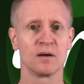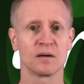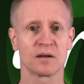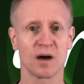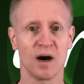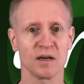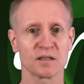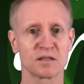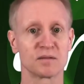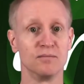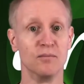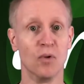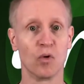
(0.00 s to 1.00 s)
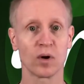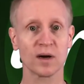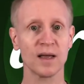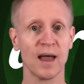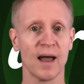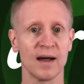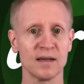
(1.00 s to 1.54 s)
costs more
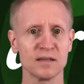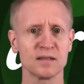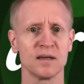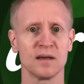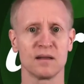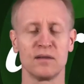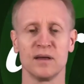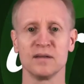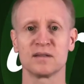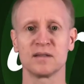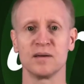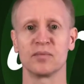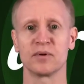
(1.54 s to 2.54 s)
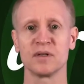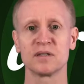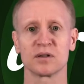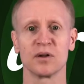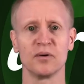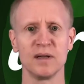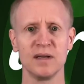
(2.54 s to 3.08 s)
gas than simply
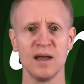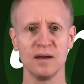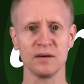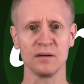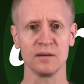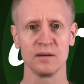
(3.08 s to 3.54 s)
slowing down.